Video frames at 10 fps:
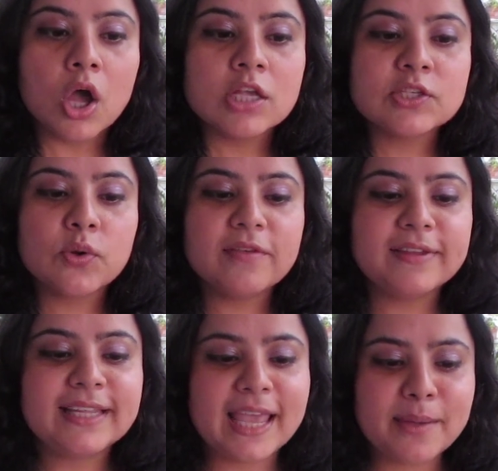So if
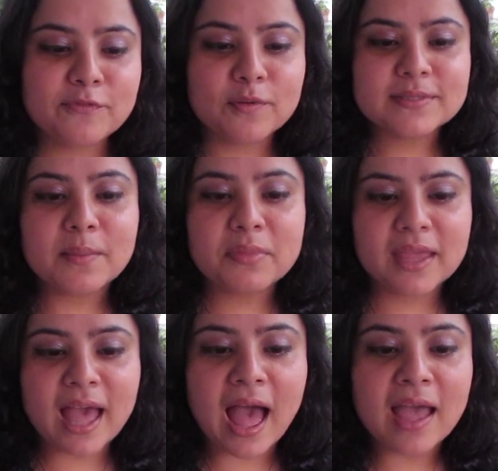it came from
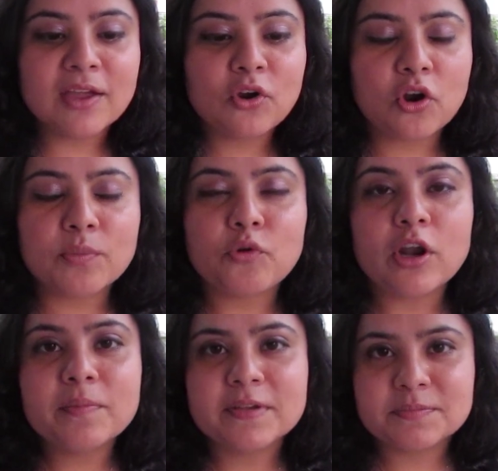something higher or a
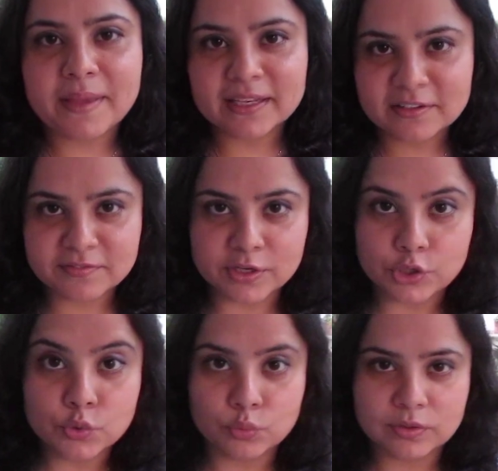broader perspective than
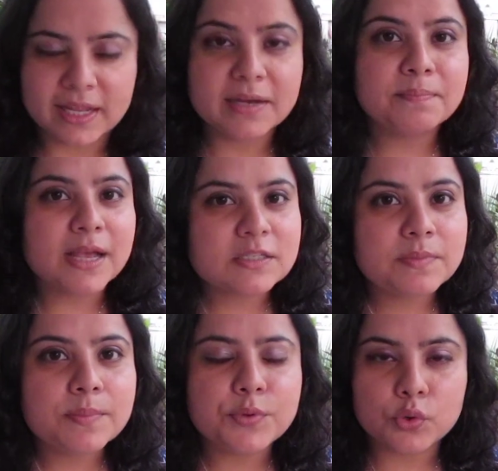you, then it must
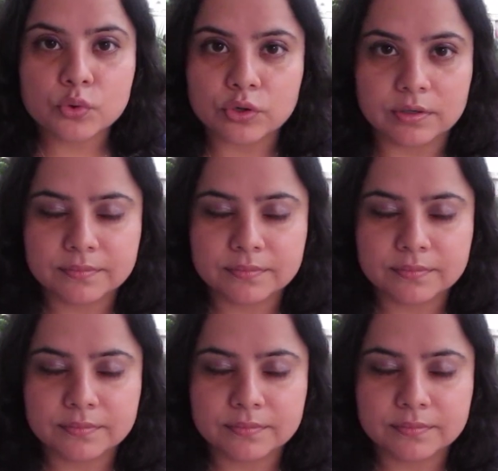be pure.